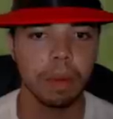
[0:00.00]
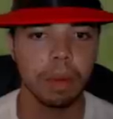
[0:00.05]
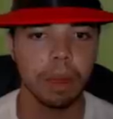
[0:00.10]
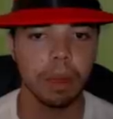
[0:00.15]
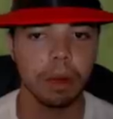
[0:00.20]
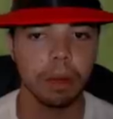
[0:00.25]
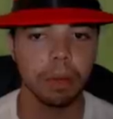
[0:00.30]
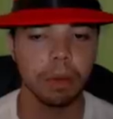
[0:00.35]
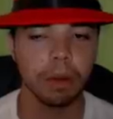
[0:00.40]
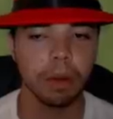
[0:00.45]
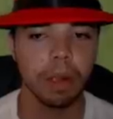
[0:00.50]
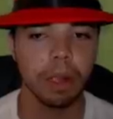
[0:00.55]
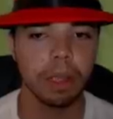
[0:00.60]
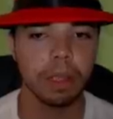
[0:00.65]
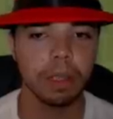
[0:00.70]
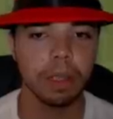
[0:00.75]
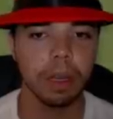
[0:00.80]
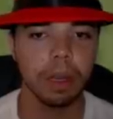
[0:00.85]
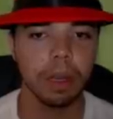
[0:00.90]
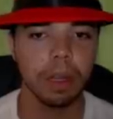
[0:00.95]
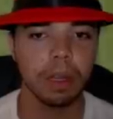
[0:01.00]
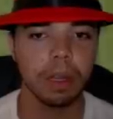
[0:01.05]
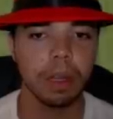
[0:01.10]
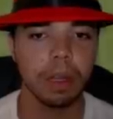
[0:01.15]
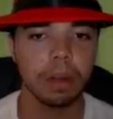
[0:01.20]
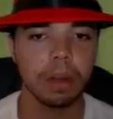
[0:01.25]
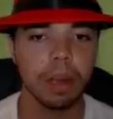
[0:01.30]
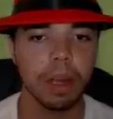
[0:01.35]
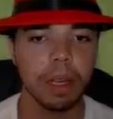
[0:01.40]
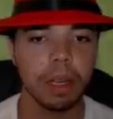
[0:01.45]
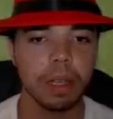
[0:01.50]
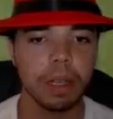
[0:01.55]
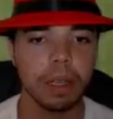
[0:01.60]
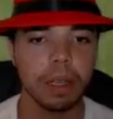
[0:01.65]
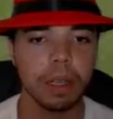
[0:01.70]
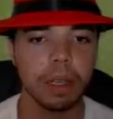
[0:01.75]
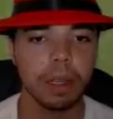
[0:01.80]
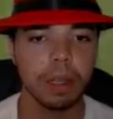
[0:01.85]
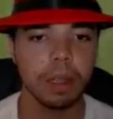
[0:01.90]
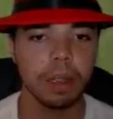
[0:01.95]
Go, Marega's gone. Alright.
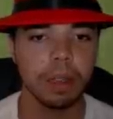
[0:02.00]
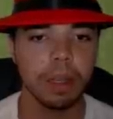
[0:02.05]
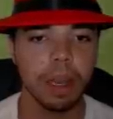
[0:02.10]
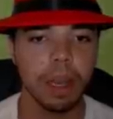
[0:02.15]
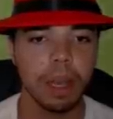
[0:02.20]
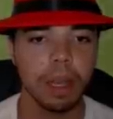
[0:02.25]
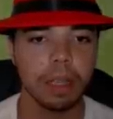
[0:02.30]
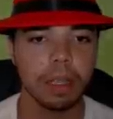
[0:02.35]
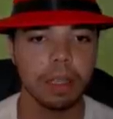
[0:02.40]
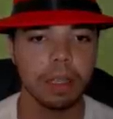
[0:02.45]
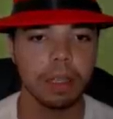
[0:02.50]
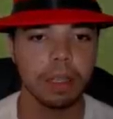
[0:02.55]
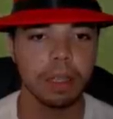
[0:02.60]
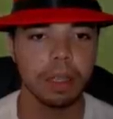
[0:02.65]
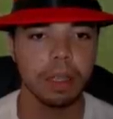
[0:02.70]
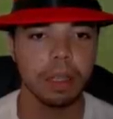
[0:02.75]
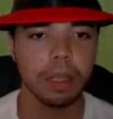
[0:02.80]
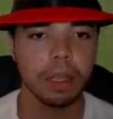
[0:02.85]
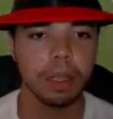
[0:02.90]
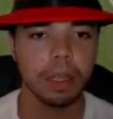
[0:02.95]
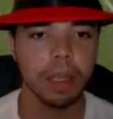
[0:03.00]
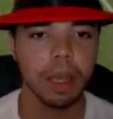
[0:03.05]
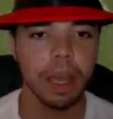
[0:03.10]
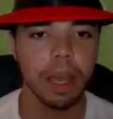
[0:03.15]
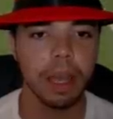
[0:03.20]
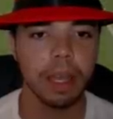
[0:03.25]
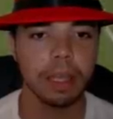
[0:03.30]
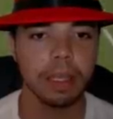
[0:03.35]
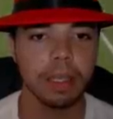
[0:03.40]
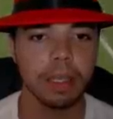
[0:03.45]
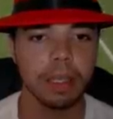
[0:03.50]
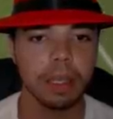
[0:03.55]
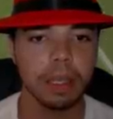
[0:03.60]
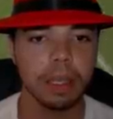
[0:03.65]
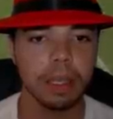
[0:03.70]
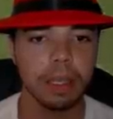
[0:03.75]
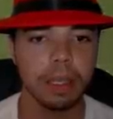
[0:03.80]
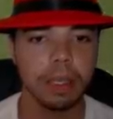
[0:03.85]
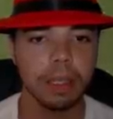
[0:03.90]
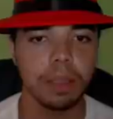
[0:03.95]
Yes. Yes.
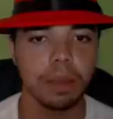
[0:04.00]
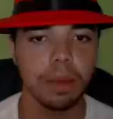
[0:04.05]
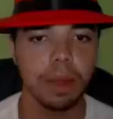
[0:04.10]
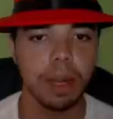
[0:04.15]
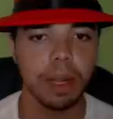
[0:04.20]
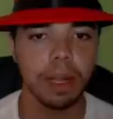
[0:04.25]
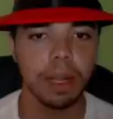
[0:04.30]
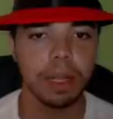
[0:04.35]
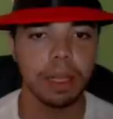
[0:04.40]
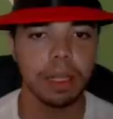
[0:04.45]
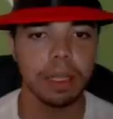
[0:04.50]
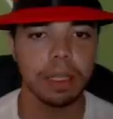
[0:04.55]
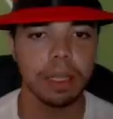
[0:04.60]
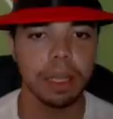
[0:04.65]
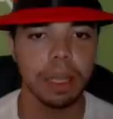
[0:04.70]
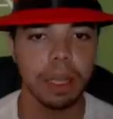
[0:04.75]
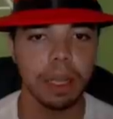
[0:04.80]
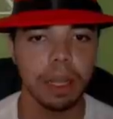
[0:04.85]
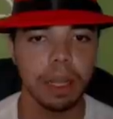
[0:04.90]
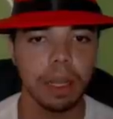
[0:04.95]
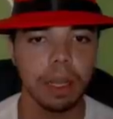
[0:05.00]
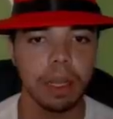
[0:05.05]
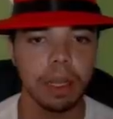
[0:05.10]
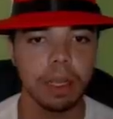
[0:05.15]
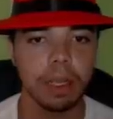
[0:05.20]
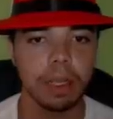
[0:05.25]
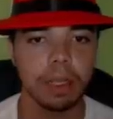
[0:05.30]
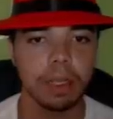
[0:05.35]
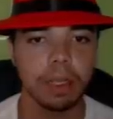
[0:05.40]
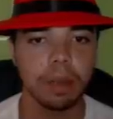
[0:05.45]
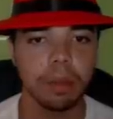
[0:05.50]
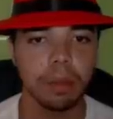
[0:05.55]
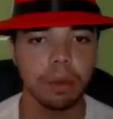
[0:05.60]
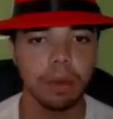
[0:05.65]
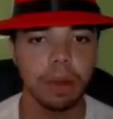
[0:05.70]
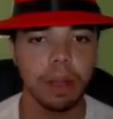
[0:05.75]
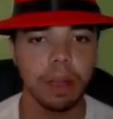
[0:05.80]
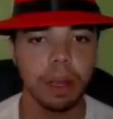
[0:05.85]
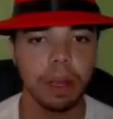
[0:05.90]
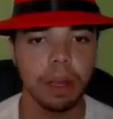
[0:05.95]
This is what I like to see. Still
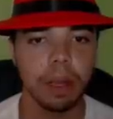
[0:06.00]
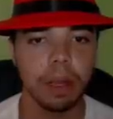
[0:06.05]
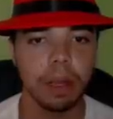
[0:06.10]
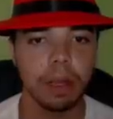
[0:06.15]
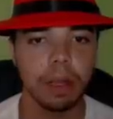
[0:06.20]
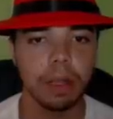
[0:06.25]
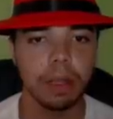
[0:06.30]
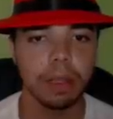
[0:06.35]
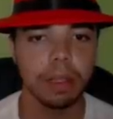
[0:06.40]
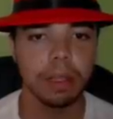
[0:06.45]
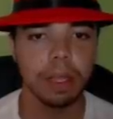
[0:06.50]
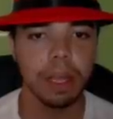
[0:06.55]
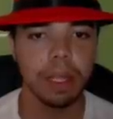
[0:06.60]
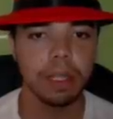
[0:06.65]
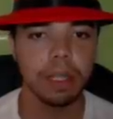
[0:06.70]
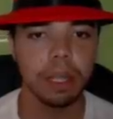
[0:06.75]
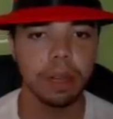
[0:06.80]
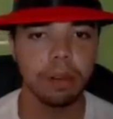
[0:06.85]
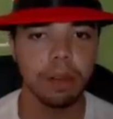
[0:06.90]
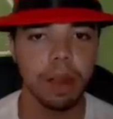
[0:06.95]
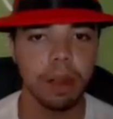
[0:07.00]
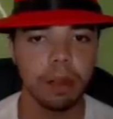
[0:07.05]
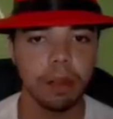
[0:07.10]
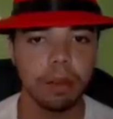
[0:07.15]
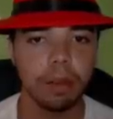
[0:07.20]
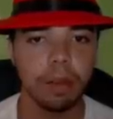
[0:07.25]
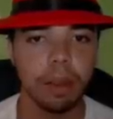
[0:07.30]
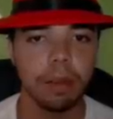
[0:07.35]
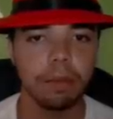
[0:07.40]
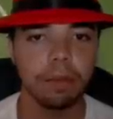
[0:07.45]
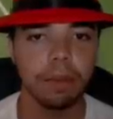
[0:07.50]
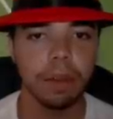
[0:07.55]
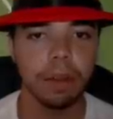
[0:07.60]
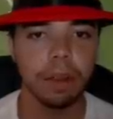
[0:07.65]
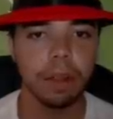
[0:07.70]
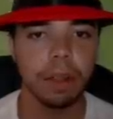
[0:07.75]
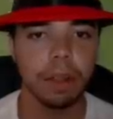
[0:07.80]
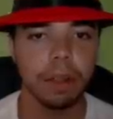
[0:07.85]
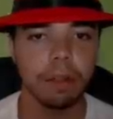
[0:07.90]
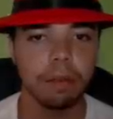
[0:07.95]
Marega. Dancing around. Right
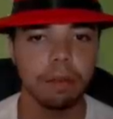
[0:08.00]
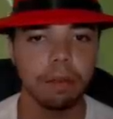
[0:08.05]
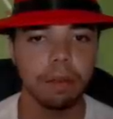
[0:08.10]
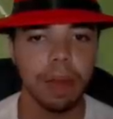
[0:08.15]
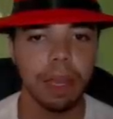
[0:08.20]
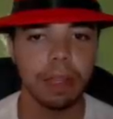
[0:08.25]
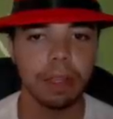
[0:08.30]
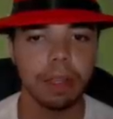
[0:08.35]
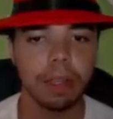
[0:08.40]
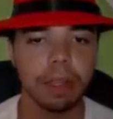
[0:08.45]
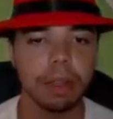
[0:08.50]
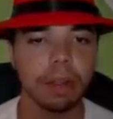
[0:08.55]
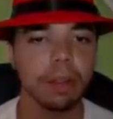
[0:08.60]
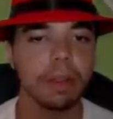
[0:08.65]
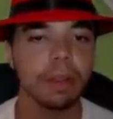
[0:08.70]
foot. Back in the...